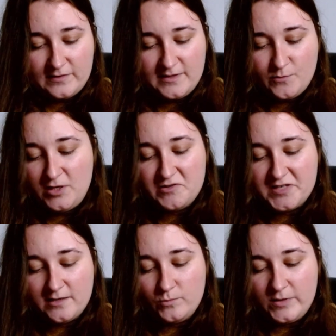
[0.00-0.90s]
And then when you're
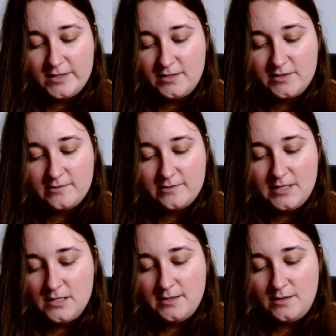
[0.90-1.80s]
done with it and you don't
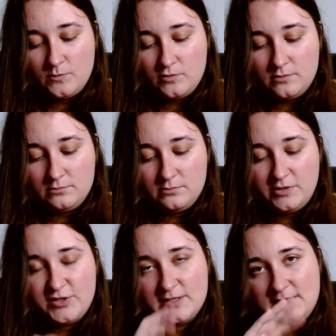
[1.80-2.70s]
need it anymore,
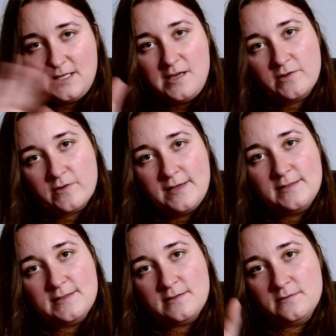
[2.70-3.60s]
you just
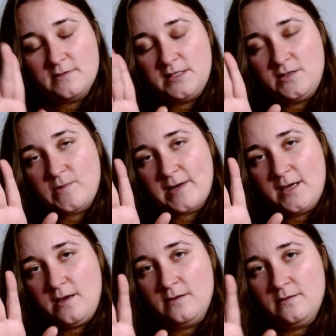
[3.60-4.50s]
decrease in a
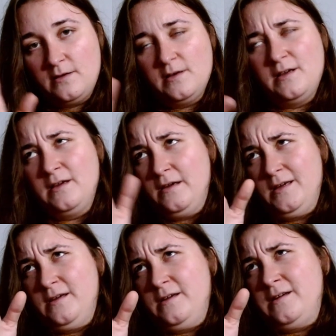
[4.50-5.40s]
way.
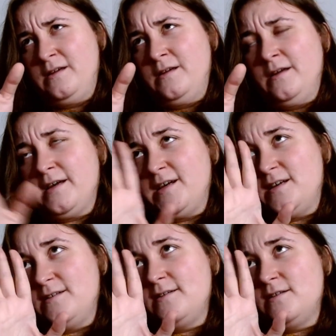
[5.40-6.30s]

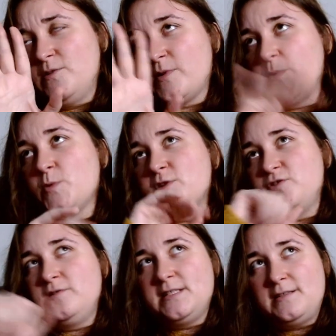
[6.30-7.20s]
You probably want to
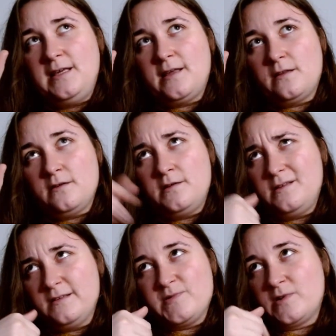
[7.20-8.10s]
do knit together. I
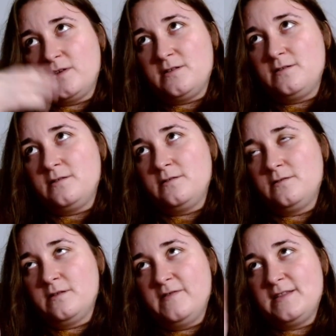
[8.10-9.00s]
think that's what I did.
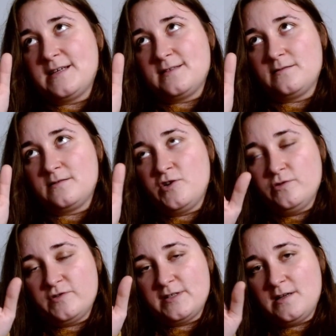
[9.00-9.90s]
And then that
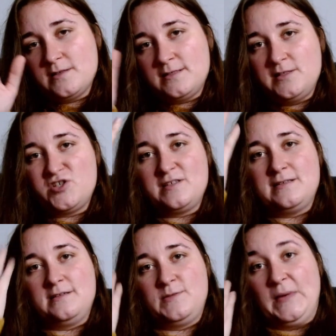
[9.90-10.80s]
contrast color stitch
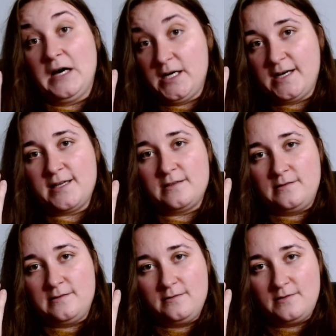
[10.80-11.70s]
sits
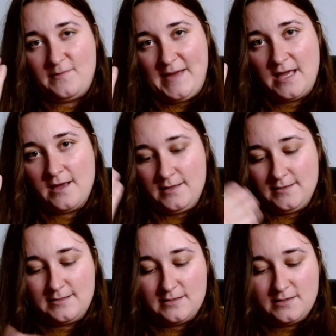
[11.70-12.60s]
behind the main
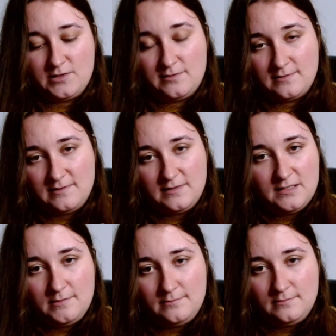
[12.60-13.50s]
color stitch, and
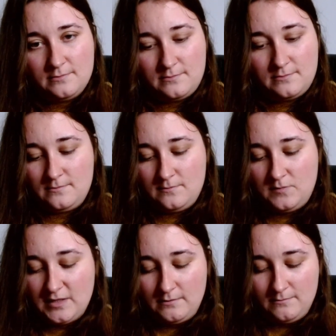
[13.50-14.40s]
then
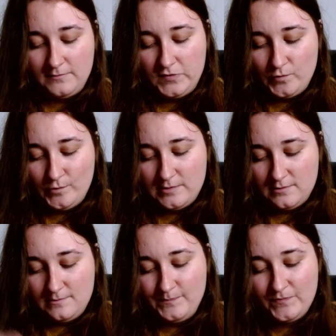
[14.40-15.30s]
done, sorted.